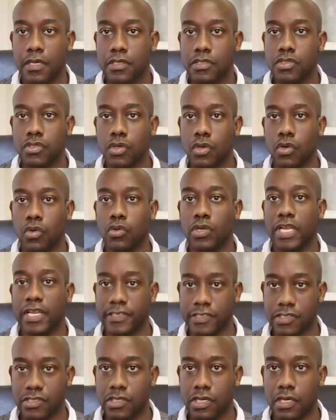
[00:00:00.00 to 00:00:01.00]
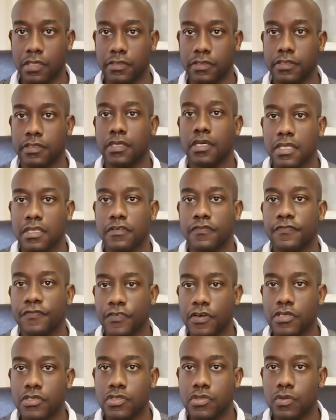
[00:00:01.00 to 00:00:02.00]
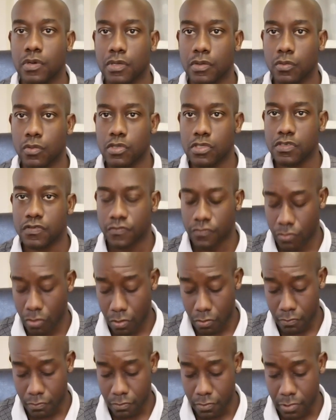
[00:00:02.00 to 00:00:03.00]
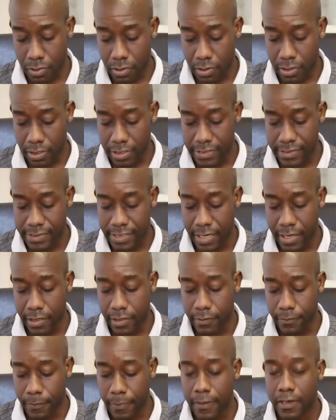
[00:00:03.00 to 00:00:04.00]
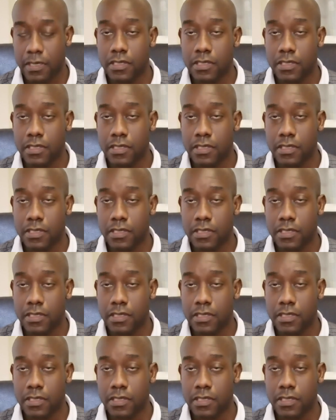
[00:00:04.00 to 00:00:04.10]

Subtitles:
So let's start. The first one was from Isaiah.